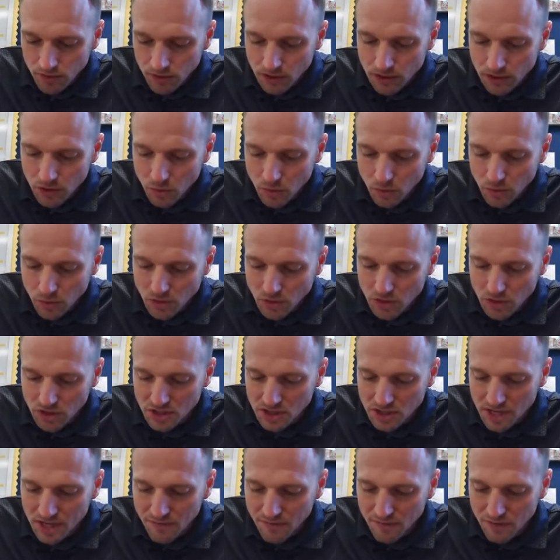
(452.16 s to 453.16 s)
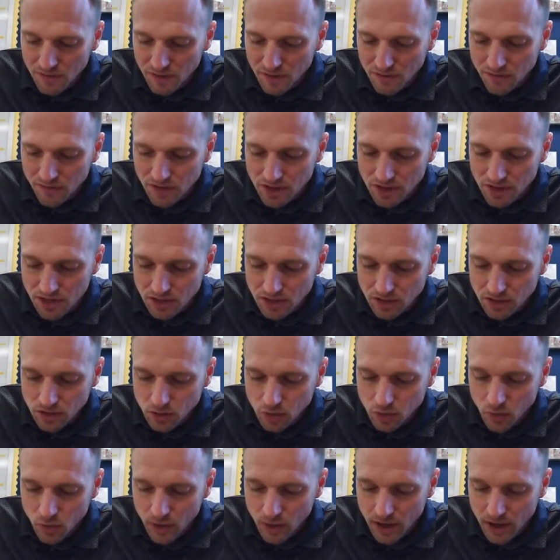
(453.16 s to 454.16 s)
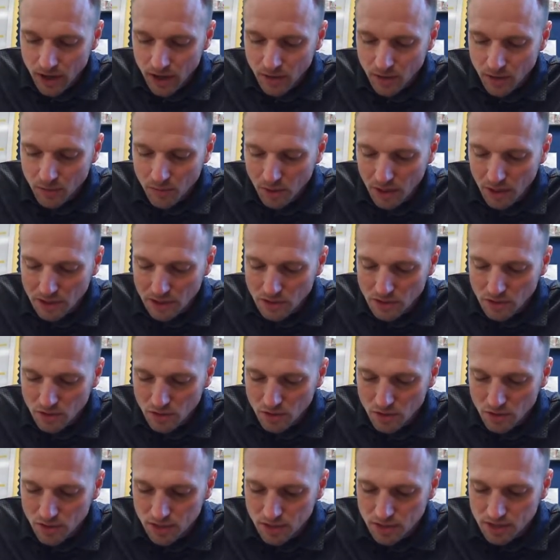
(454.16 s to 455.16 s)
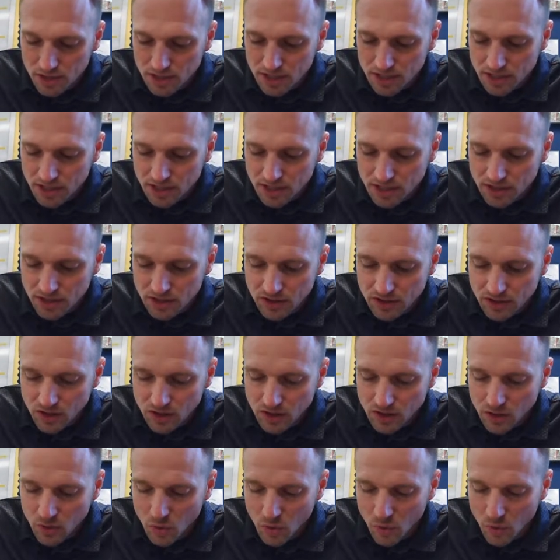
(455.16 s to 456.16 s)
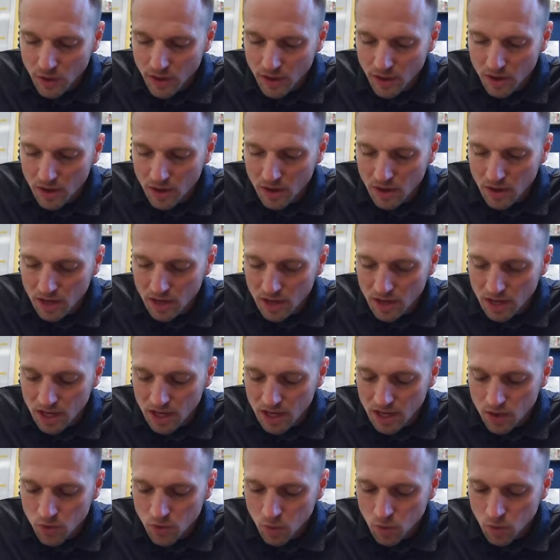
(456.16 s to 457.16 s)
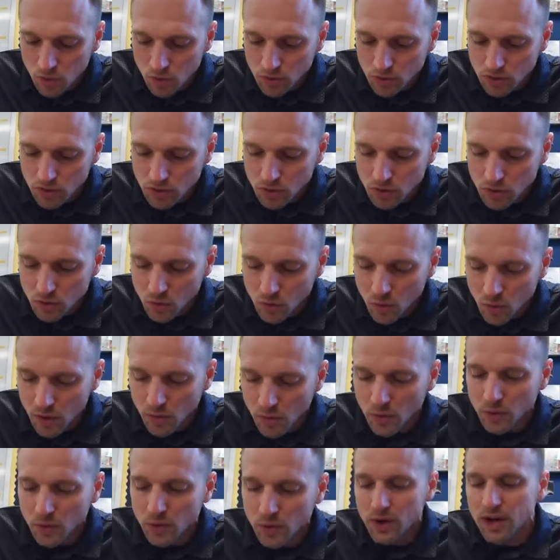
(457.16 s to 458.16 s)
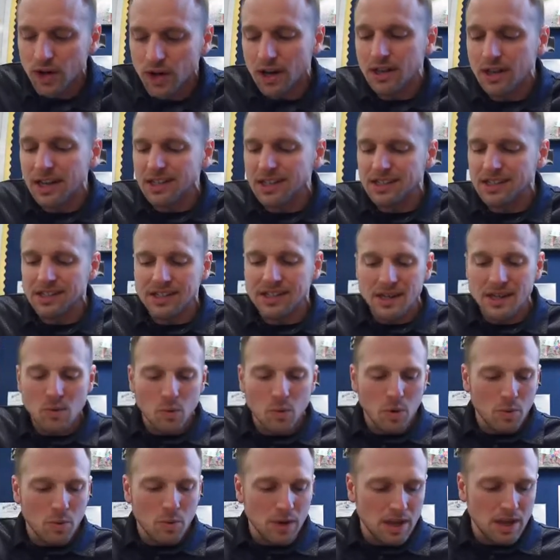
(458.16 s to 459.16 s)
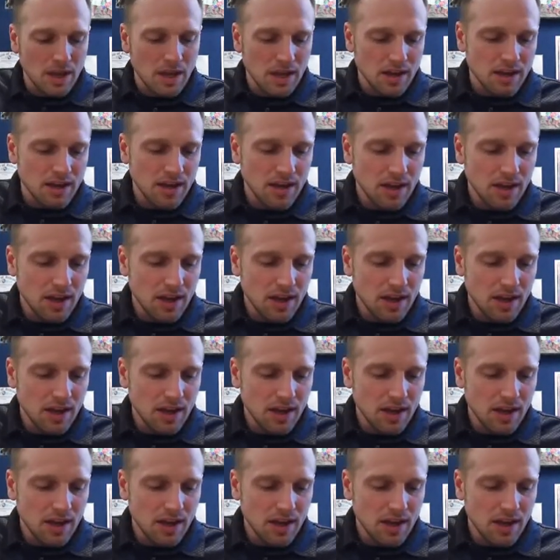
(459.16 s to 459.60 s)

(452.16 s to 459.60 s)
So we'll just say 15 squared plus 36 squared equals square rooted, and let's see what we get.